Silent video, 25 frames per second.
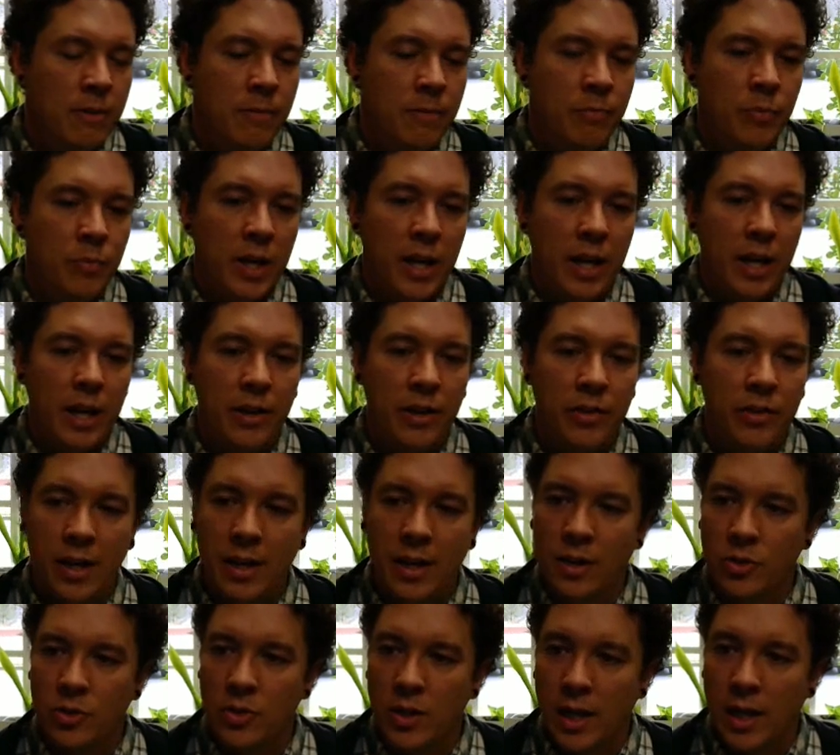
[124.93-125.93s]
and then I'll
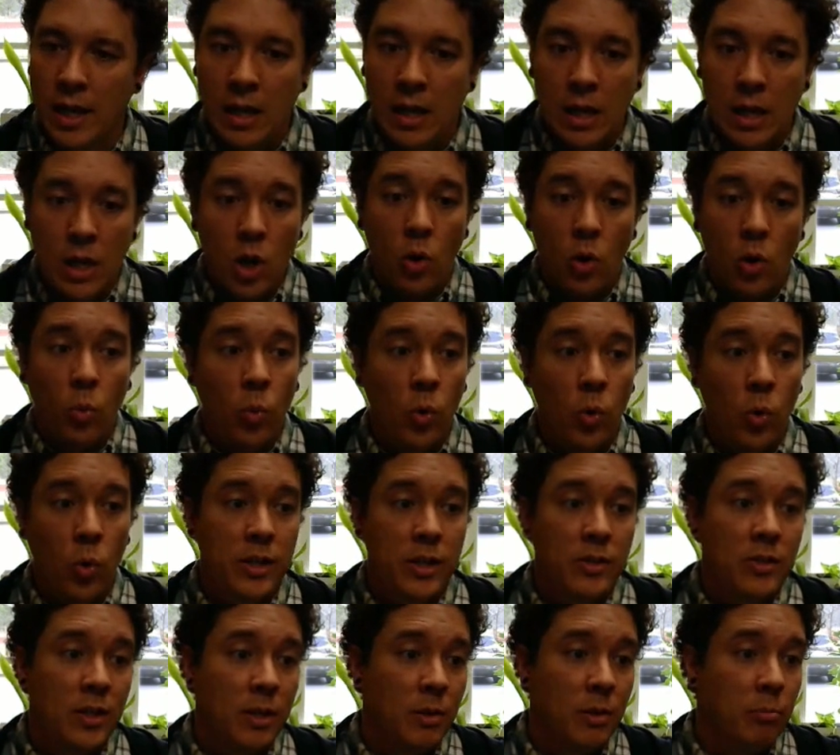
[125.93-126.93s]
say, what is the
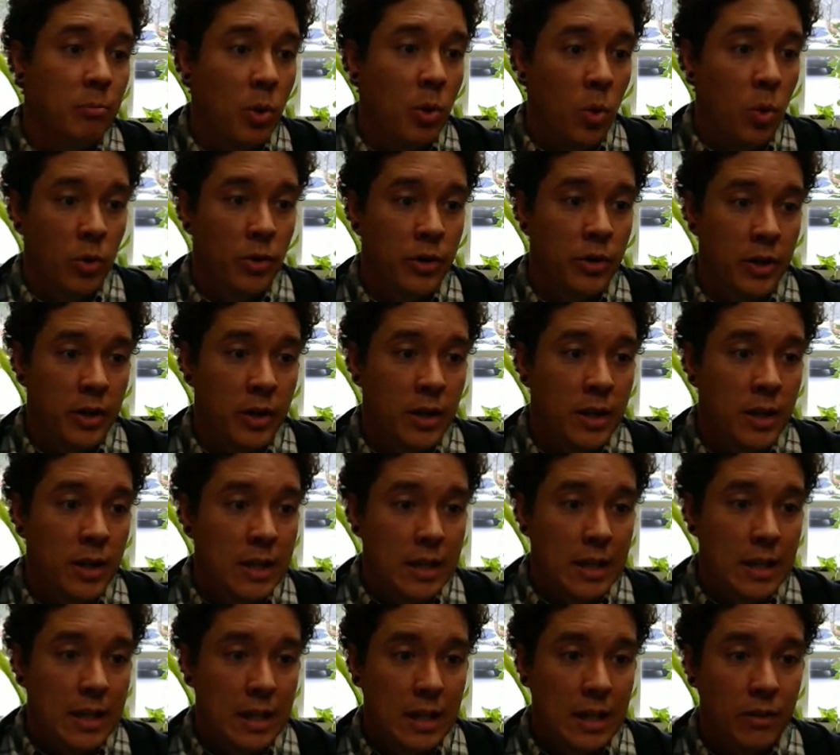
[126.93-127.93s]
important
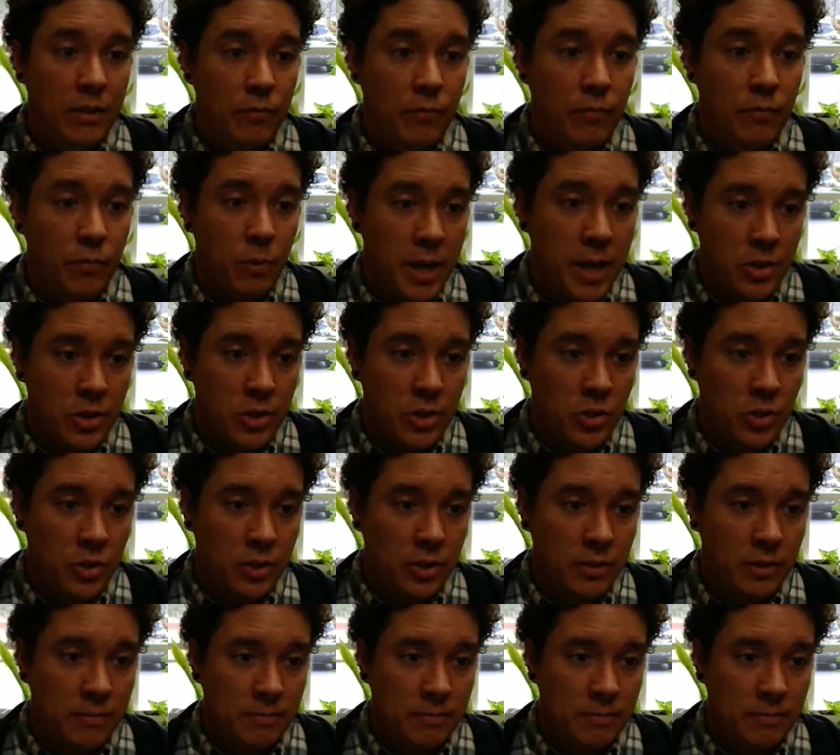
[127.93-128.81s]
information?